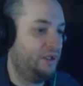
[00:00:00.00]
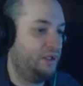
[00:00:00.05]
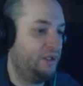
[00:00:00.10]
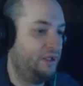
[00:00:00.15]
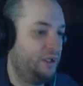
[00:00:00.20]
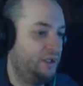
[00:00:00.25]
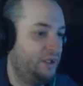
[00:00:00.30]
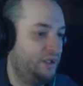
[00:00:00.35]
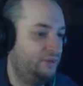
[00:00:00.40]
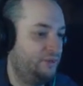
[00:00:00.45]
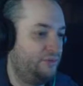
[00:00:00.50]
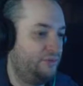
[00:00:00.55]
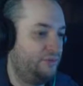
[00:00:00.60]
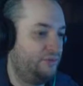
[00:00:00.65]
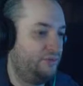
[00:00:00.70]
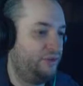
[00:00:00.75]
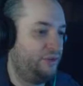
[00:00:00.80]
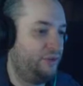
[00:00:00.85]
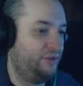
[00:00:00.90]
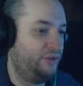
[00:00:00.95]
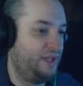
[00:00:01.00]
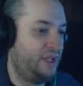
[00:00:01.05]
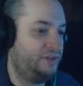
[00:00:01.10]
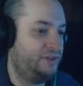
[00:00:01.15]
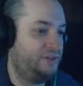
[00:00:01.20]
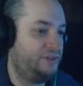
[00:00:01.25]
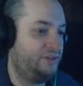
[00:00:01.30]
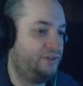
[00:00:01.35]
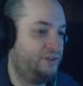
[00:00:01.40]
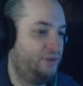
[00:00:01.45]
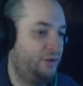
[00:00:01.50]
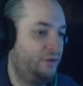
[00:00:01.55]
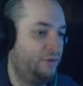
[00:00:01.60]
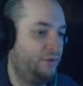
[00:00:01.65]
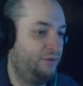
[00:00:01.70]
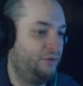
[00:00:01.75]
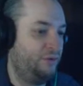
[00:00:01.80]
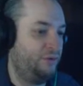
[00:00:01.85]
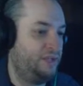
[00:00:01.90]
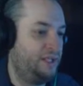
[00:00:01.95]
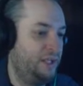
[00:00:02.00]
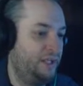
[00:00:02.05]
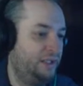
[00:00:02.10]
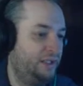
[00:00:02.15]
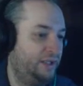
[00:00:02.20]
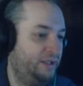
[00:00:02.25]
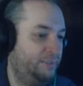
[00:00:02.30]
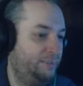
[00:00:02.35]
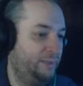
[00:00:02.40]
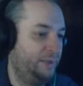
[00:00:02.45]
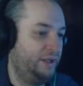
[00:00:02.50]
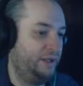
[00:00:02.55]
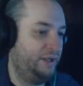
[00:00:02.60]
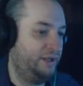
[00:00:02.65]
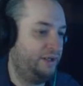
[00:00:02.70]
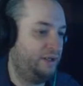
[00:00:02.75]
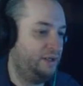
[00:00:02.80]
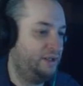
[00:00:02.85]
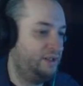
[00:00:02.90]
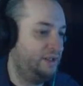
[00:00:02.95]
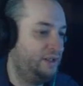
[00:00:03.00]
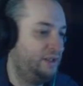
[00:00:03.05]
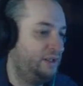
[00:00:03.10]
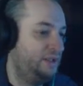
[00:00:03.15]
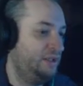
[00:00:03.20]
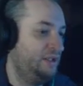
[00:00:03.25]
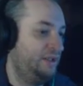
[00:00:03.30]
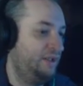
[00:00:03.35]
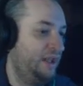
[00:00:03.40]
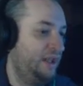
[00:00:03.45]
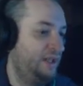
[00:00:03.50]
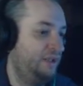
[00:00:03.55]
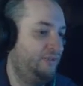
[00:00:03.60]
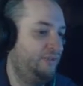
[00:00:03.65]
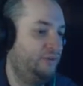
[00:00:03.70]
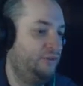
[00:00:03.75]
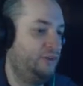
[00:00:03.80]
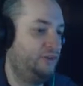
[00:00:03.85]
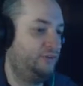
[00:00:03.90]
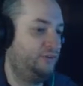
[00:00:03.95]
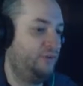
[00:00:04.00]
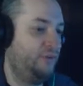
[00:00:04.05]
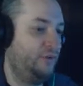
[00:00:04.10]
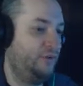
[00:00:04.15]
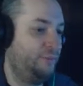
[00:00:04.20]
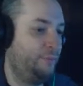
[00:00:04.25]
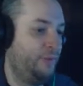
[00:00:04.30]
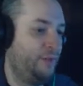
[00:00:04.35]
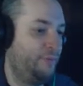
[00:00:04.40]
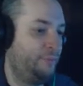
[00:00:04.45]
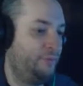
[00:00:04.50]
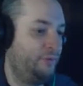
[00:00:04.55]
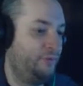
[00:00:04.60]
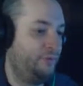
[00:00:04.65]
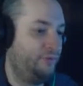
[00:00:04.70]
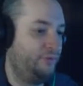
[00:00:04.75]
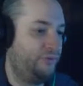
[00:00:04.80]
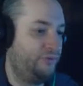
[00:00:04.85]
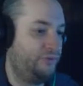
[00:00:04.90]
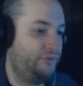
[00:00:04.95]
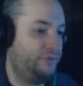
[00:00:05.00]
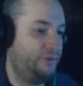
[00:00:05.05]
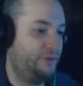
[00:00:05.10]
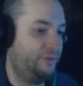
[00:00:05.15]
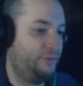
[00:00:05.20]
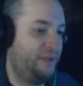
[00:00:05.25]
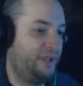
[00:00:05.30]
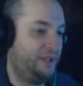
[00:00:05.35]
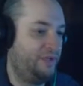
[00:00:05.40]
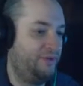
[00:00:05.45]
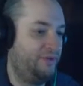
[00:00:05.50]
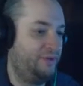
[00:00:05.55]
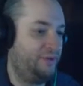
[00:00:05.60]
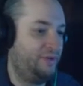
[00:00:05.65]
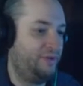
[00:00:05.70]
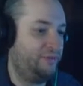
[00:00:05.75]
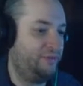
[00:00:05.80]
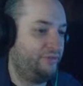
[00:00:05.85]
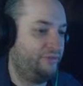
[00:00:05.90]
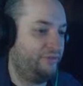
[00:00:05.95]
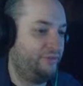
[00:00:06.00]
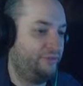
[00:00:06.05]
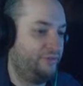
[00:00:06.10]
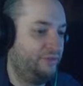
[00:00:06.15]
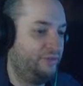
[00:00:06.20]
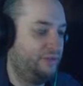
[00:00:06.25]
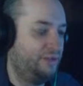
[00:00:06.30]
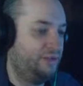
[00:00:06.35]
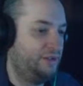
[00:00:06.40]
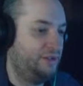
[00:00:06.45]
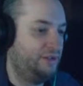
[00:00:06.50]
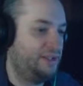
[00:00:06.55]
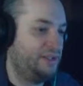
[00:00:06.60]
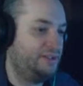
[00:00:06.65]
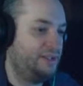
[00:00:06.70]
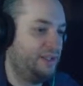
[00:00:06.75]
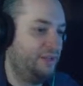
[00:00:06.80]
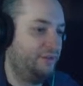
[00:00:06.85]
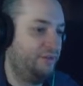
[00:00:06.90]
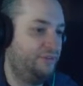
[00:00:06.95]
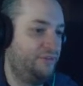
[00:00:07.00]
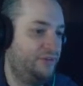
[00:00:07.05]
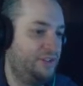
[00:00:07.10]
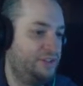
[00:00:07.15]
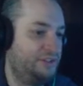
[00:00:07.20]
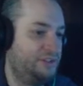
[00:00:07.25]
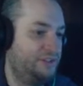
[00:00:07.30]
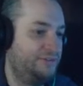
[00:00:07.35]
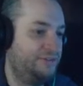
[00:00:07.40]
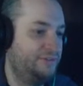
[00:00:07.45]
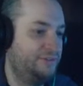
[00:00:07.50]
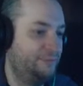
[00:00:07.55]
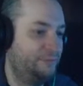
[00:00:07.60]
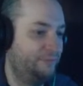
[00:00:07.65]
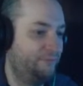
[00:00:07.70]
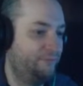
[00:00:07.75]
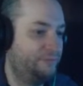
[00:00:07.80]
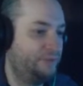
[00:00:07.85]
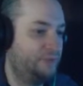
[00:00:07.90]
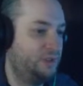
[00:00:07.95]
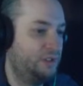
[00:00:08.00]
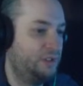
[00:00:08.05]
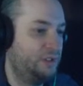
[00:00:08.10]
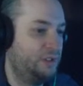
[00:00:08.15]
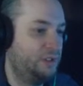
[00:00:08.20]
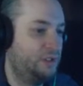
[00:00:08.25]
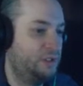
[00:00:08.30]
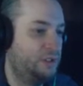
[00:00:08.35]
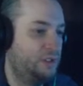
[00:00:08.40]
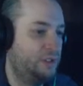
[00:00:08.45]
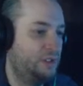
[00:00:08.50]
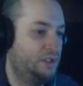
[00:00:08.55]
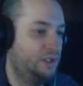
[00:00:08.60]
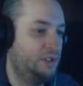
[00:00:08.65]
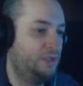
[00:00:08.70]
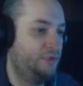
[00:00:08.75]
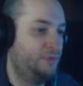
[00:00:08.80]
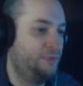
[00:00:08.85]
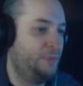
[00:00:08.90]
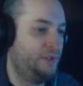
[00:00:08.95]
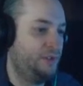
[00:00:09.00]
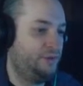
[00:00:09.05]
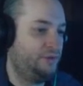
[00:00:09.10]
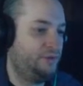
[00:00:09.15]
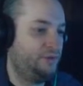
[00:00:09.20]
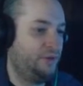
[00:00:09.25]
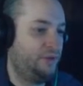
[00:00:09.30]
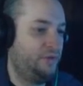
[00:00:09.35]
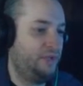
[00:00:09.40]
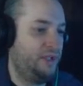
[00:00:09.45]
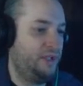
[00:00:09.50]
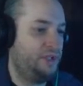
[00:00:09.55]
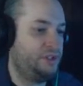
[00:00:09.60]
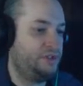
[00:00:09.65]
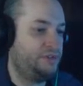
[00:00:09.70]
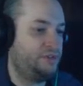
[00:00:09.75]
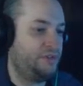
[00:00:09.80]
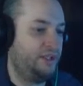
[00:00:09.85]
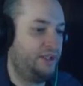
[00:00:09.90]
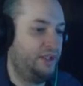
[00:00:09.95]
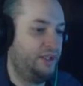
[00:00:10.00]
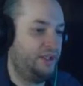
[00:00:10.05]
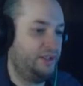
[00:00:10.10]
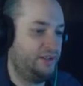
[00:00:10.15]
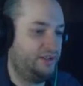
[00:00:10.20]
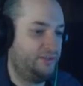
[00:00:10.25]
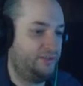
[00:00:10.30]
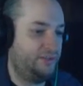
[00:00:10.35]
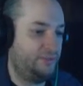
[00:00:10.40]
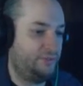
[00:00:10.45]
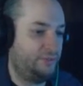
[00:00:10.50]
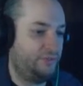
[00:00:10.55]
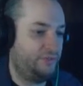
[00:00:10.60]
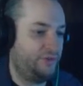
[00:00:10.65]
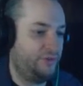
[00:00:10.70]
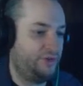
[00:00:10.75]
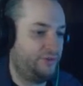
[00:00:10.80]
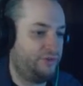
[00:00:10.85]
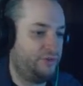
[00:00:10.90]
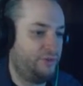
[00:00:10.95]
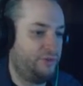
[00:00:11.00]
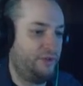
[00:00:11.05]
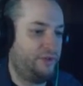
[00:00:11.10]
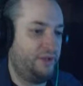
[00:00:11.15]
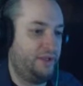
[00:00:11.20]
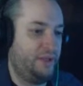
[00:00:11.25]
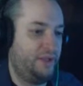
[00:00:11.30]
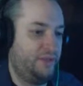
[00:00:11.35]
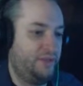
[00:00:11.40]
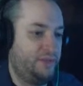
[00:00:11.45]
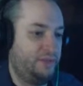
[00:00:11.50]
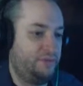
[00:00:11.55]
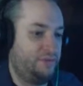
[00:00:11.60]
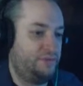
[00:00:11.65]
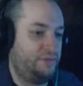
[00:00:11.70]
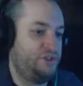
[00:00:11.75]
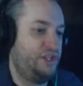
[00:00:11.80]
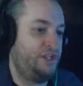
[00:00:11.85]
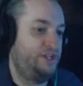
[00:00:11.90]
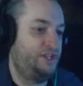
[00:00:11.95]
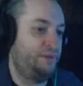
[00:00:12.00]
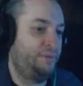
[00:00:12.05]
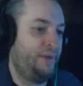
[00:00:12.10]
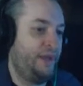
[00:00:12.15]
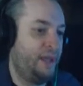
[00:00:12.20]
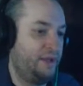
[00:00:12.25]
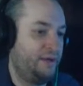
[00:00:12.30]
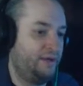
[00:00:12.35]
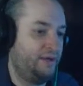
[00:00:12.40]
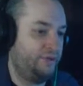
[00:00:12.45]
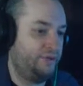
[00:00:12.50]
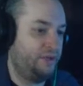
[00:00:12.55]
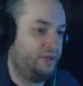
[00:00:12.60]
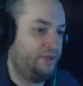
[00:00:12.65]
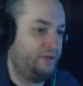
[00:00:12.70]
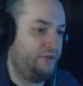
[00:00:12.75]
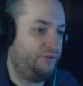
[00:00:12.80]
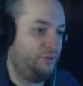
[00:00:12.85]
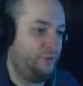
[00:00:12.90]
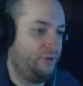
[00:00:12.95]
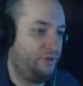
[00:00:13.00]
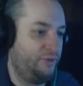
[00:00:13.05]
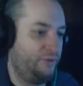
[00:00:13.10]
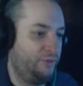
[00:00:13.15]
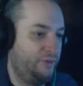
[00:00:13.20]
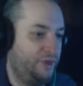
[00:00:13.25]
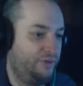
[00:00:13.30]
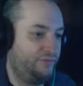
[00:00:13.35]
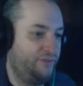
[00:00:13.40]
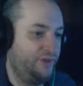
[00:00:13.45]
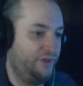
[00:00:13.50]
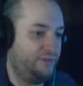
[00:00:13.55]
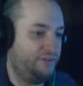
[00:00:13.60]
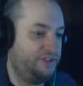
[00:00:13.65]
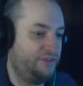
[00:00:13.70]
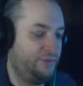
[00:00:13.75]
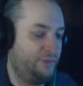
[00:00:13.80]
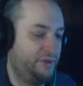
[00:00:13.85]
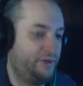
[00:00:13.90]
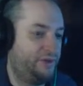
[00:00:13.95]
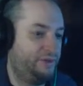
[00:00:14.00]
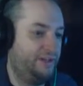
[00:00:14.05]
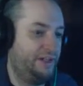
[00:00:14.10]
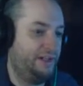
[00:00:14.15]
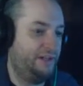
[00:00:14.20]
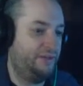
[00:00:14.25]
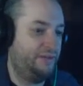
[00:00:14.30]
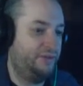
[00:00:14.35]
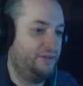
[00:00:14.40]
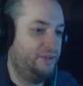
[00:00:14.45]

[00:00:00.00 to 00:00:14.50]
Uh, sell not this stone to a kindly pair. Nay, search for the pebbles, young maidens revels. That's how it finishes. Speckled stone edges to layers refers to uh, changing patterns that adorn rock found deep underground.